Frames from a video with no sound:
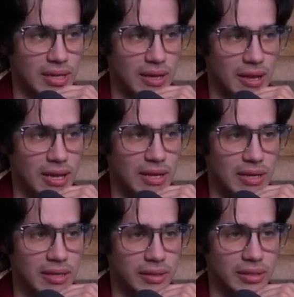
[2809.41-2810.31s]
it
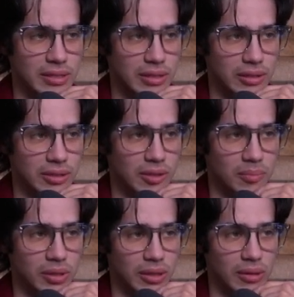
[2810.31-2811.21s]
is
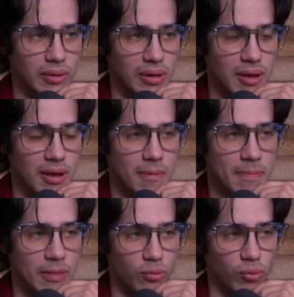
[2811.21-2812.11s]
something
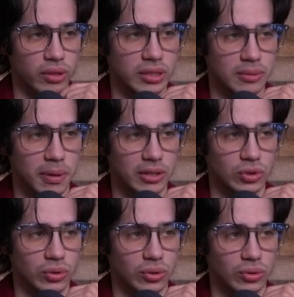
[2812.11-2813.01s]
really
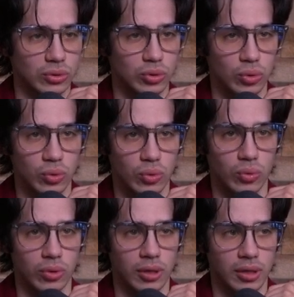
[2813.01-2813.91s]
special to
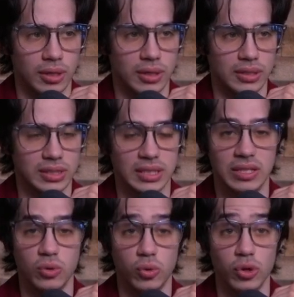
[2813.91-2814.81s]
see
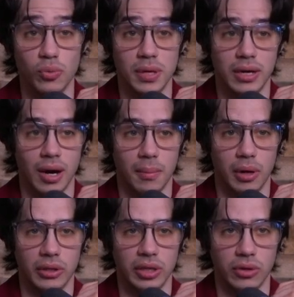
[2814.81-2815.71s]
who you become
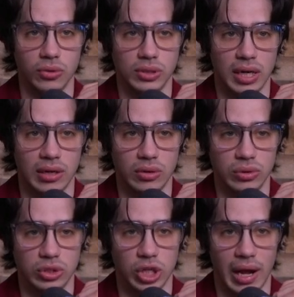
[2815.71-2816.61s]
on the other side of
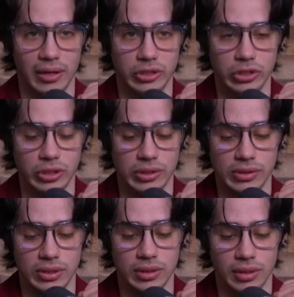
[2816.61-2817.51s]
those
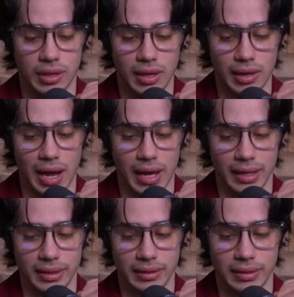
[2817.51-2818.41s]
challenges.
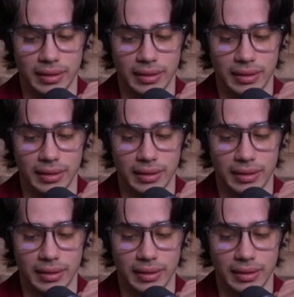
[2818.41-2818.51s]
And